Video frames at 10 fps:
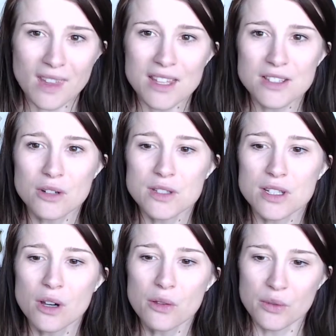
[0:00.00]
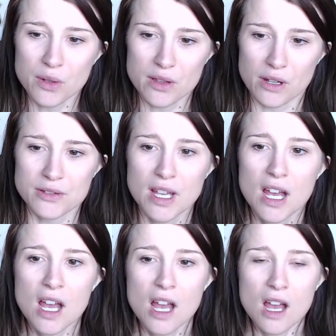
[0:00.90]
So to go through those,
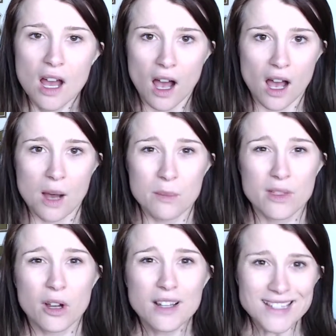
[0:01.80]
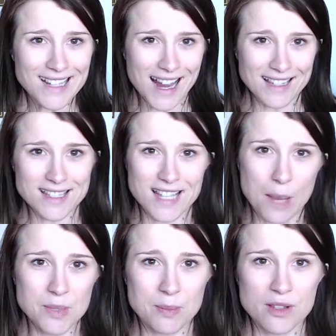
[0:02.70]
there is 9
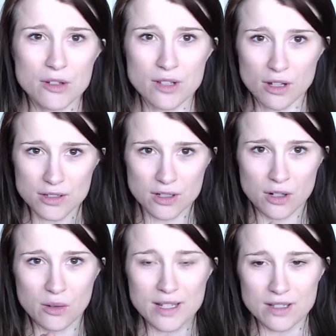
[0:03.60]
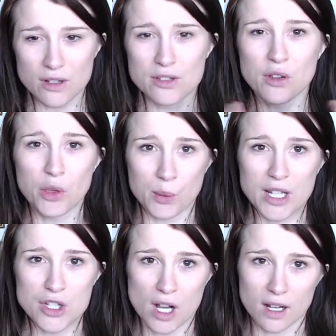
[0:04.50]
steps, but it's also 3
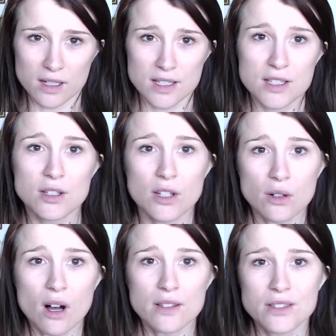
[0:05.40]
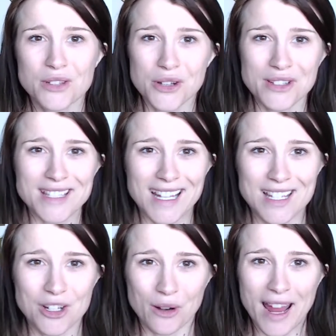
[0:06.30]
chunks. So you'll also notice in
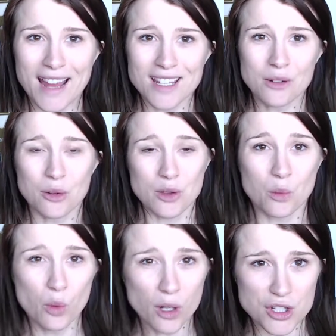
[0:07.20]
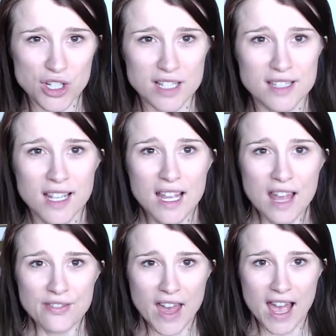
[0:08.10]
your handout or the worksheets
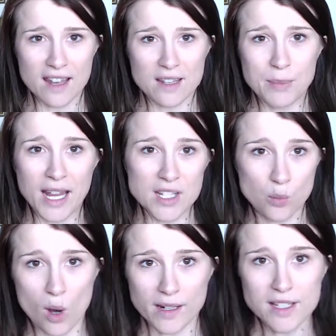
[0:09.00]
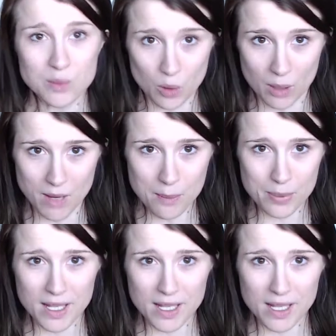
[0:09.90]
that page 1 is warm up,